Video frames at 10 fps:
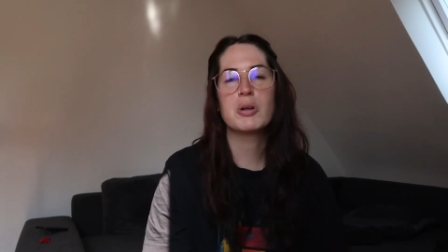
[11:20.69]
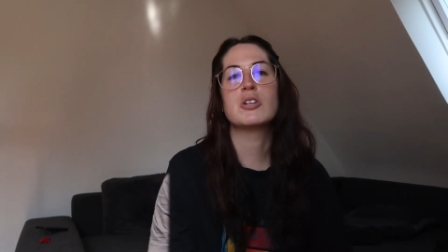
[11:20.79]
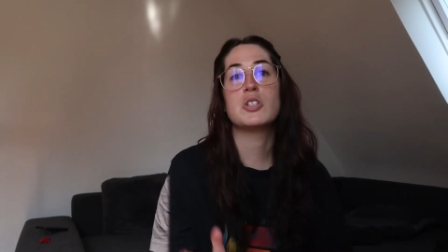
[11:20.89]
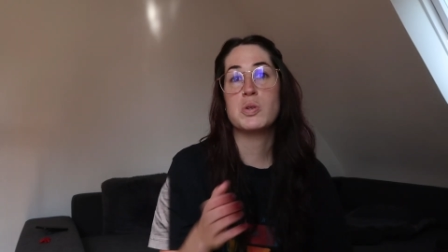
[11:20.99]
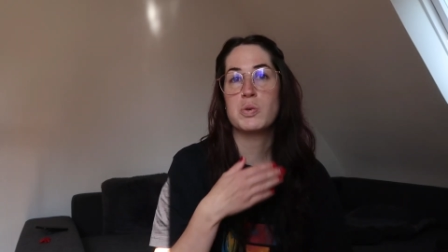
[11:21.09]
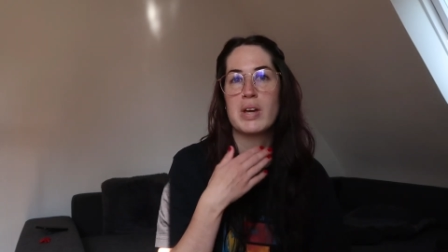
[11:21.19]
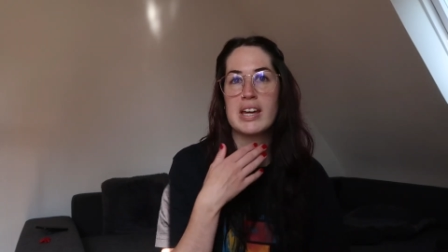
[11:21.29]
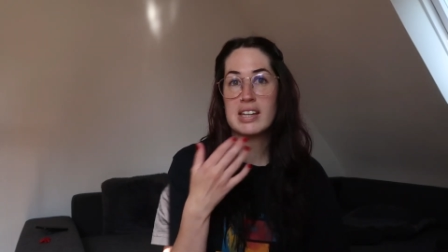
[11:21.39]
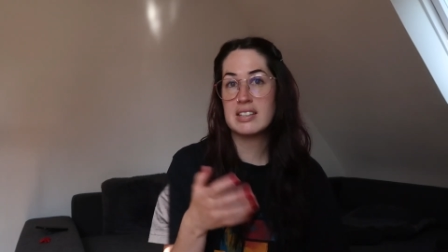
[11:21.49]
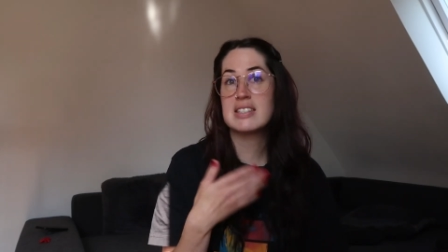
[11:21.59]
because you
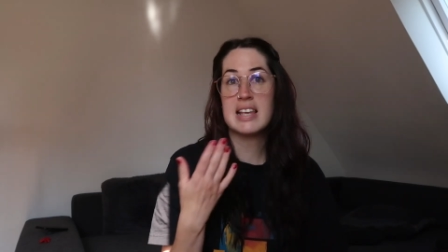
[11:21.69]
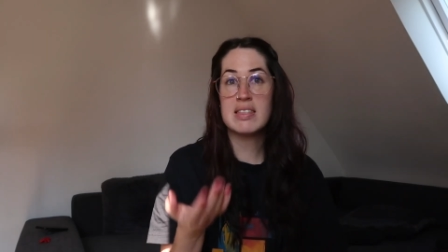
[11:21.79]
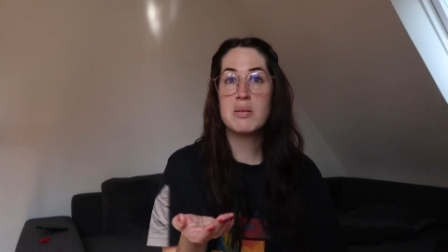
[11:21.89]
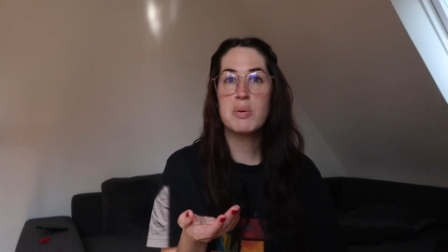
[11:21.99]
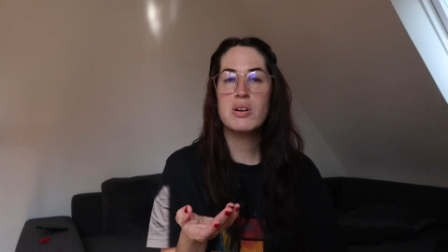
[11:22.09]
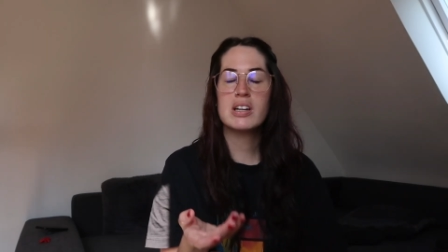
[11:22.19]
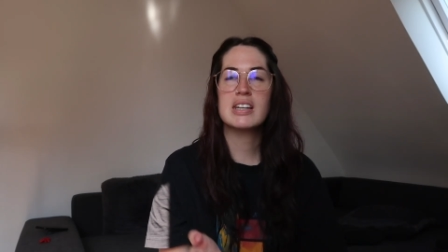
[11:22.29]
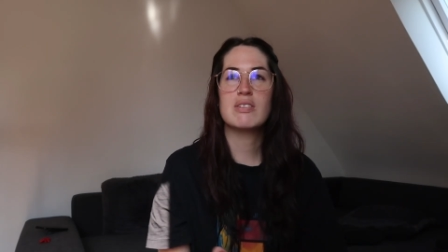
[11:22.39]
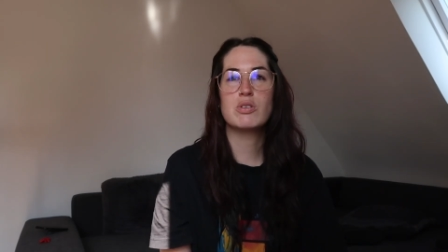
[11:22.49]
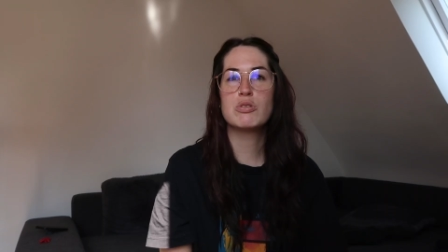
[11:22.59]
get sent the
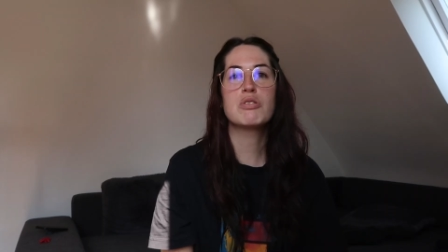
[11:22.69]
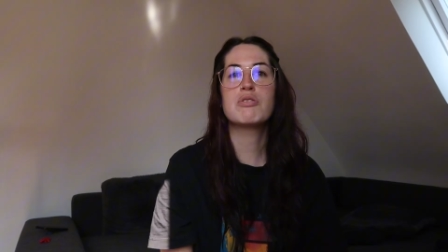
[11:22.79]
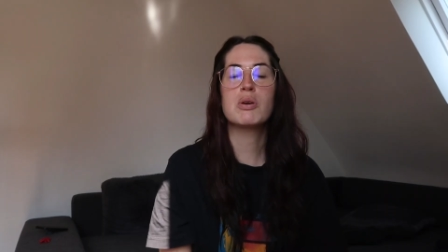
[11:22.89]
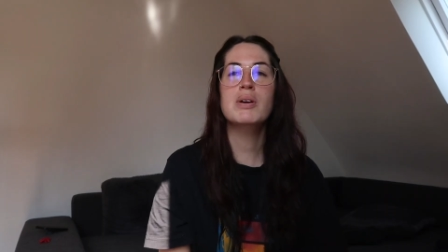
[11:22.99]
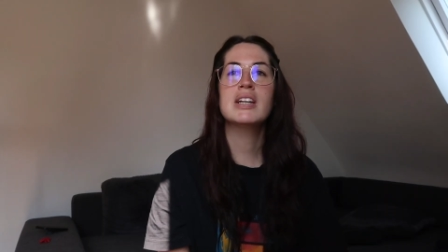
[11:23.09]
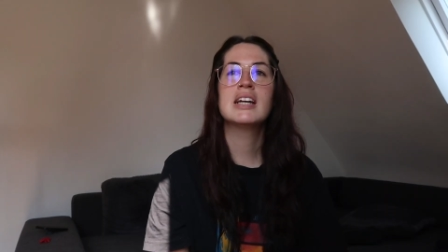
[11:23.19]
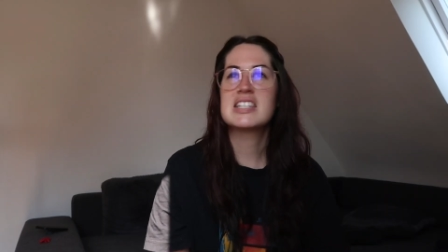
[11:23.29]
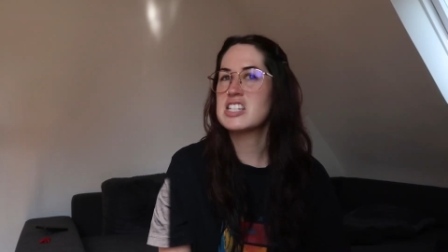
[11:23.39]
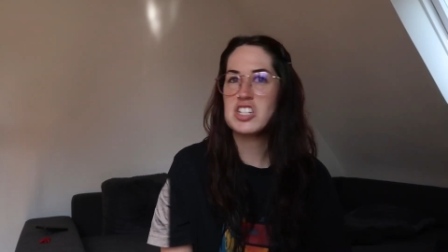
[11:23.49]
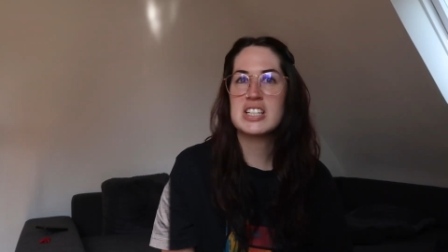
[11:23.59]
book if you review it,
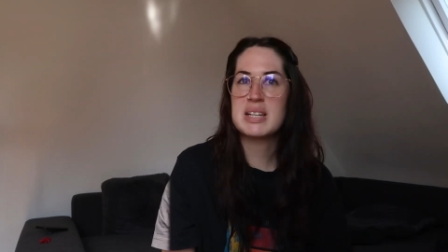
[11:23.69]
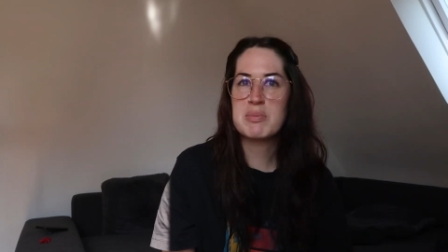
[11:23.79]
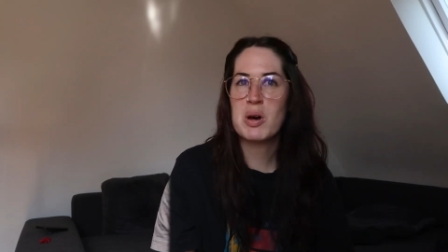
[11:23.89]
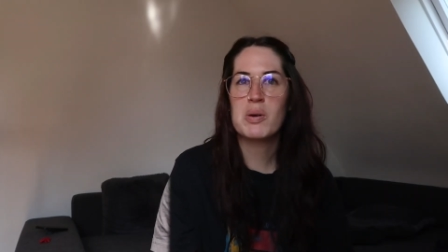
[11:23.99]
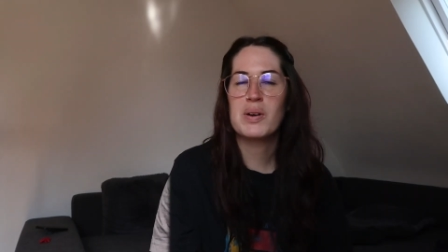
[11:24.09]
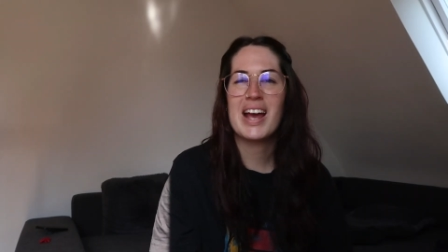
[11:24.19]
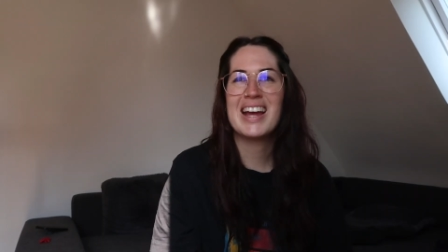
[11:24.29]
to just let him know.